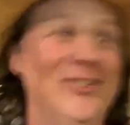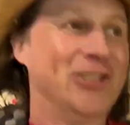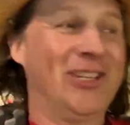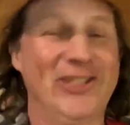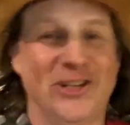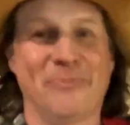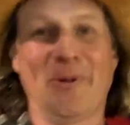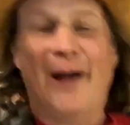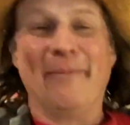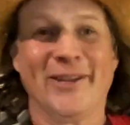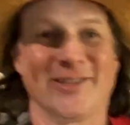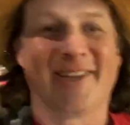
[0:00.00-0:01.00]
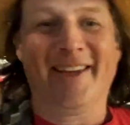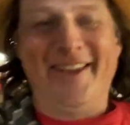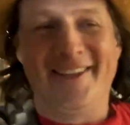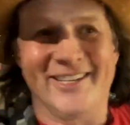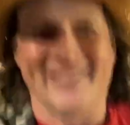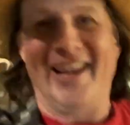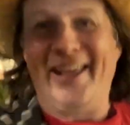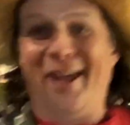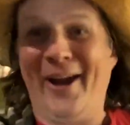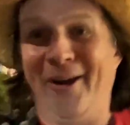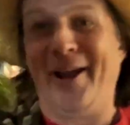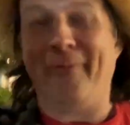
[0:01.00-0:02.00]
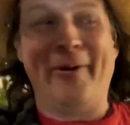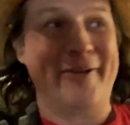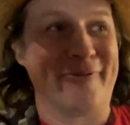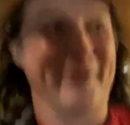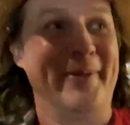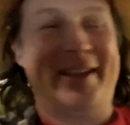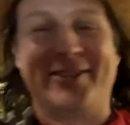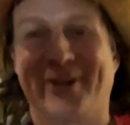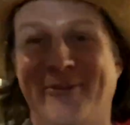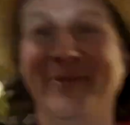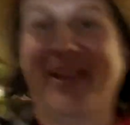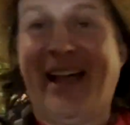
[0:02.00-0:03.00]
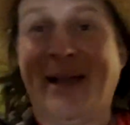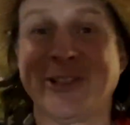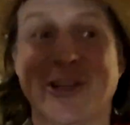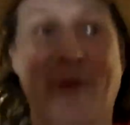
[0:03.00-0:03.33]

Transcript: said she'd promise to stay there and wait for me. So I'm gonna start